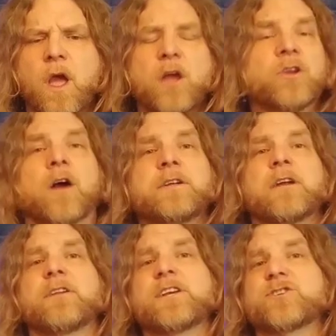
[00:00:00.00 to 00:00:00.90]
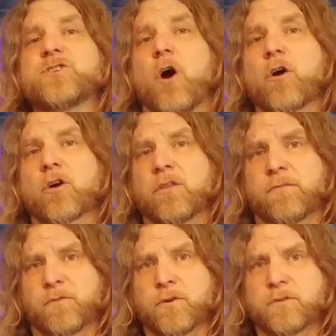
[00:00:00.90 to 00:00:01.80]
Not nearly as dark on the
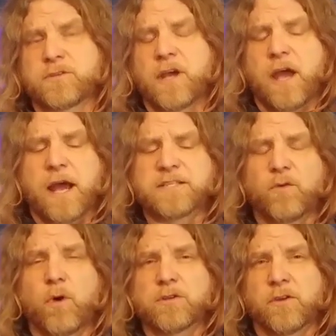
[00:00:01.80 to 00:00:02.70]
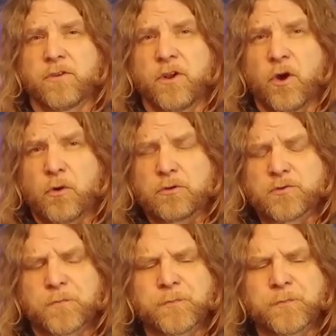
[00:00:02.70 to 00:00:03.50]
fruits as it was on the nose.